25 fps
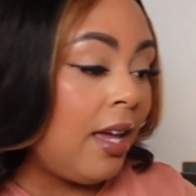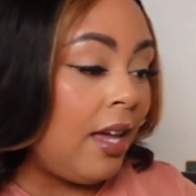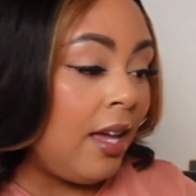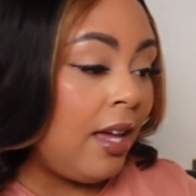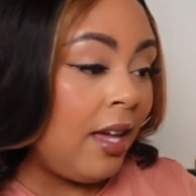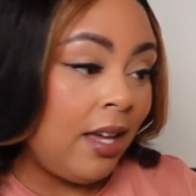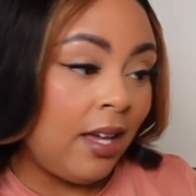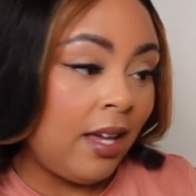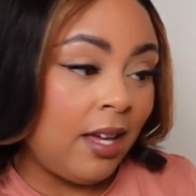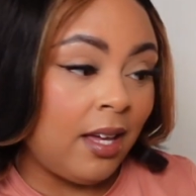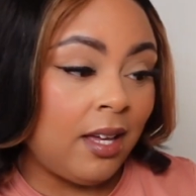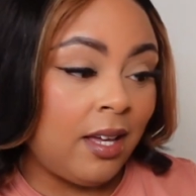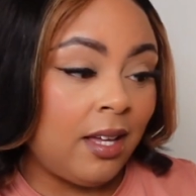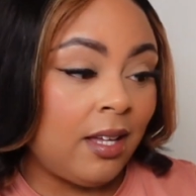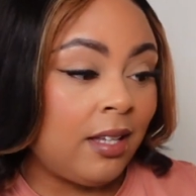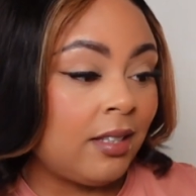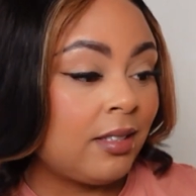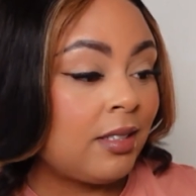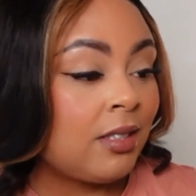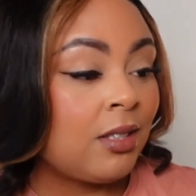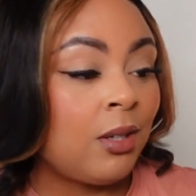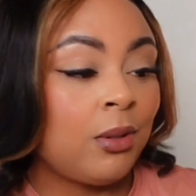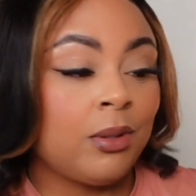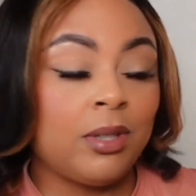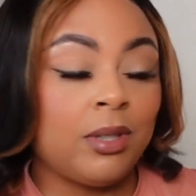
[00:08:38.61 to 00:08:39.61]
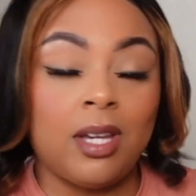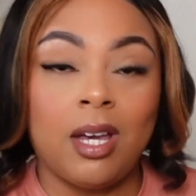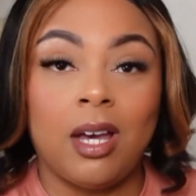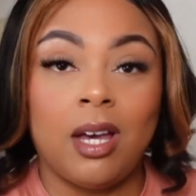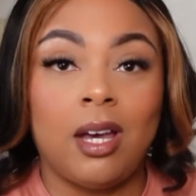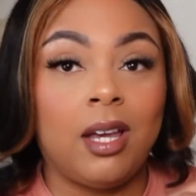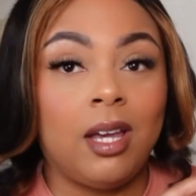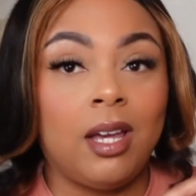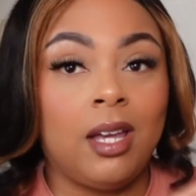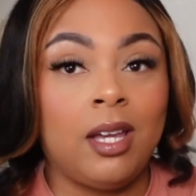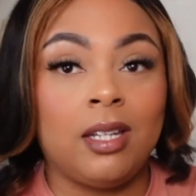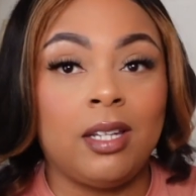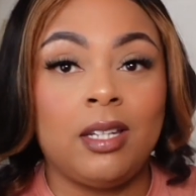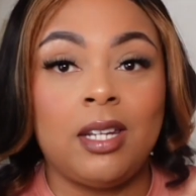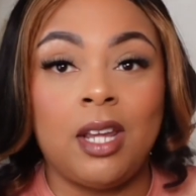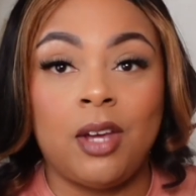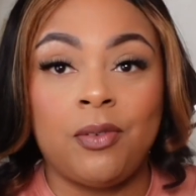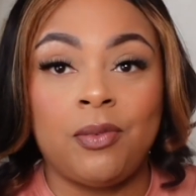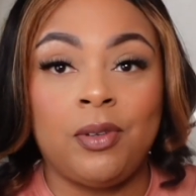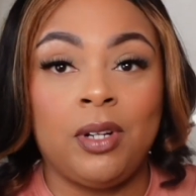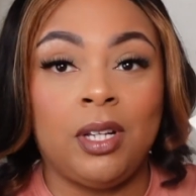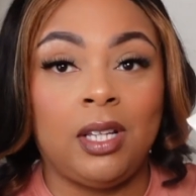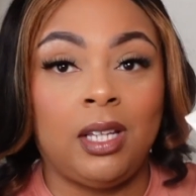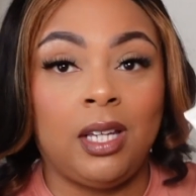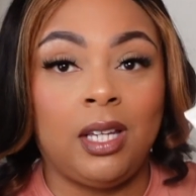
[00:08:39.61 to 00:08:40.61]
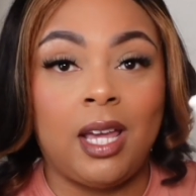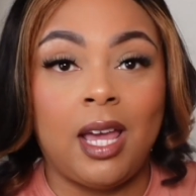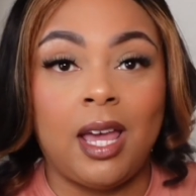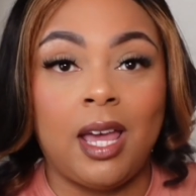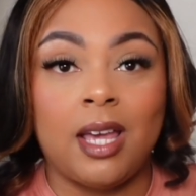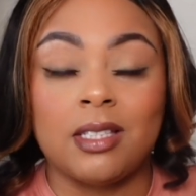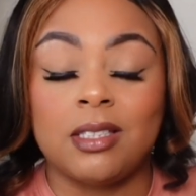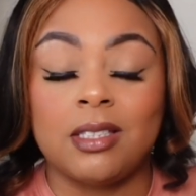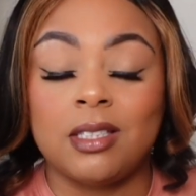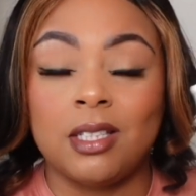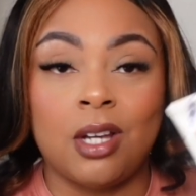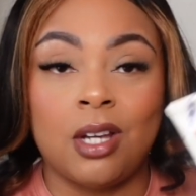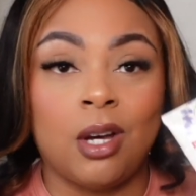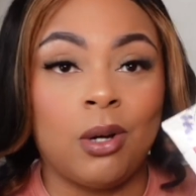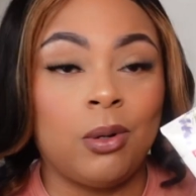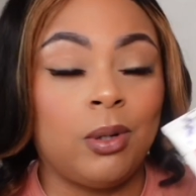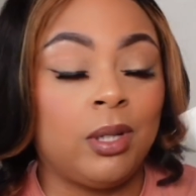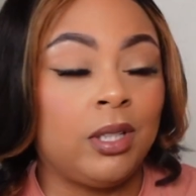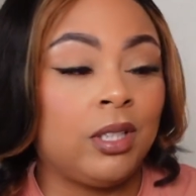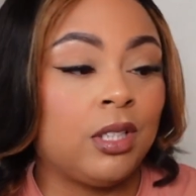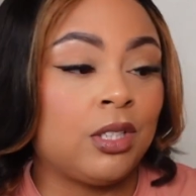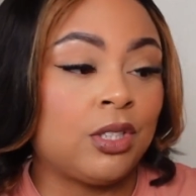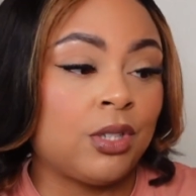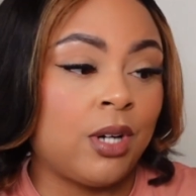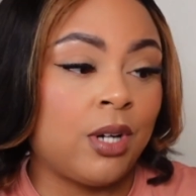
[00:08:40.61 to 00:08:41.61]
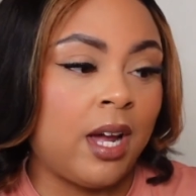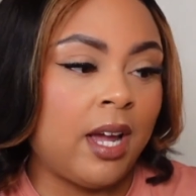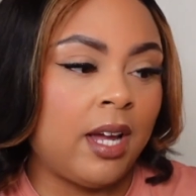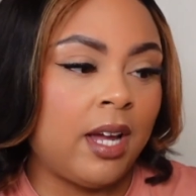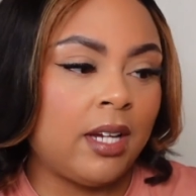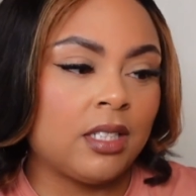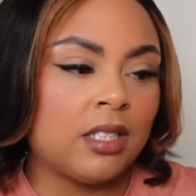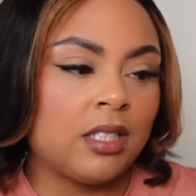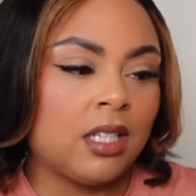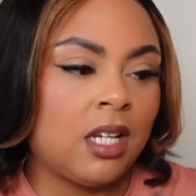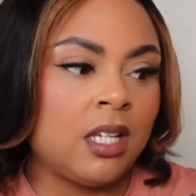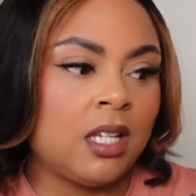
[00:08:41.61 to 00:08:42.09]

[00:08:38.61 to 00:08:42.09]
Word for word: And so yeah, it definitely has to go in the trash.